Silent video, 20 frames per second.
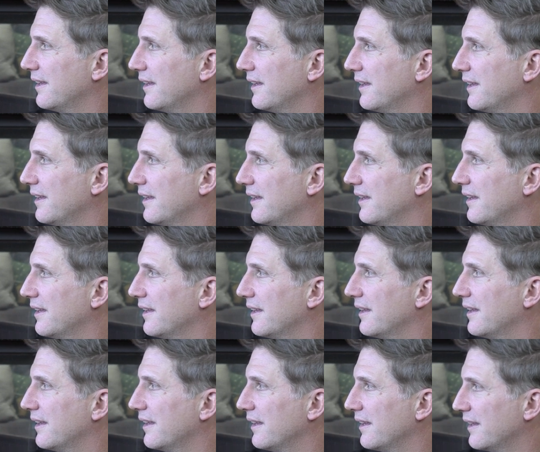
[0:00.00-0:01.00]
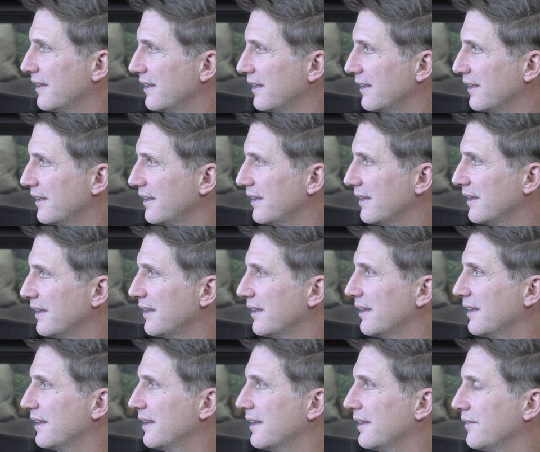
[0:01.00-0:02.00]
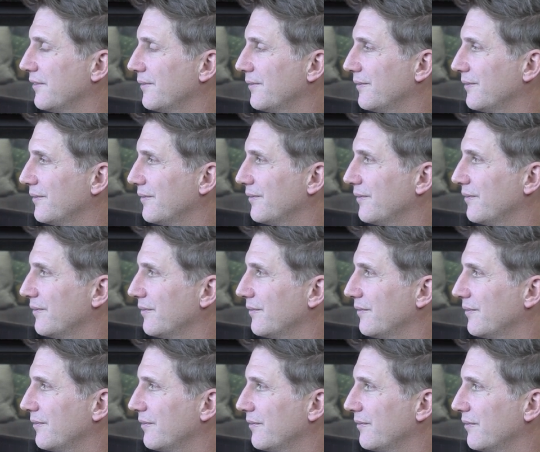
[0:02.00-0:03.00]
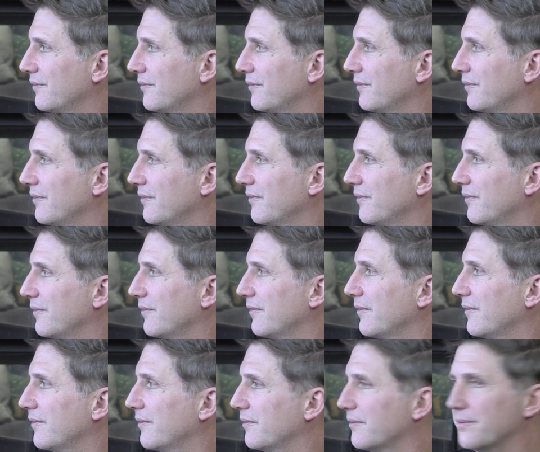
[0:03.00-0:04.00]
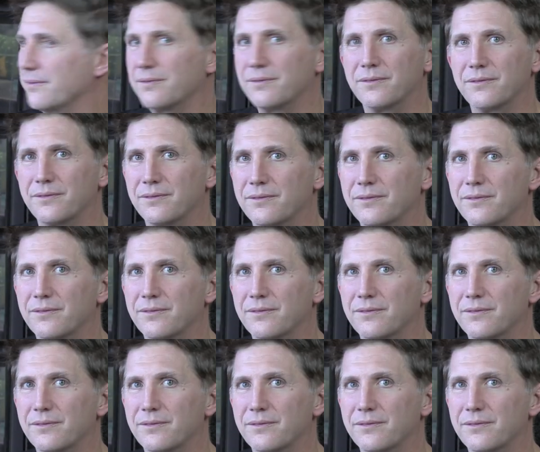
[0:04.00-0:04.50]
The person shown says nothing.